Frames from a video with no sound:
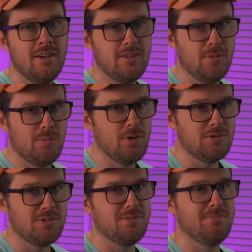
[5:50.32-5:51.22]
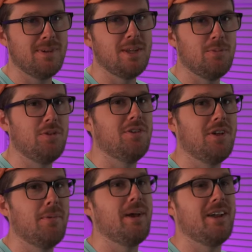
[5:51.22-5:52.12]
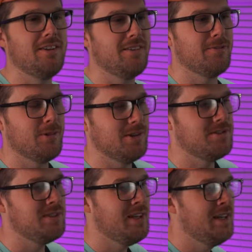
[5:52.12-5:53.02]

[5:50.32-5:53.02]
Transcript: the most minimal amount of difference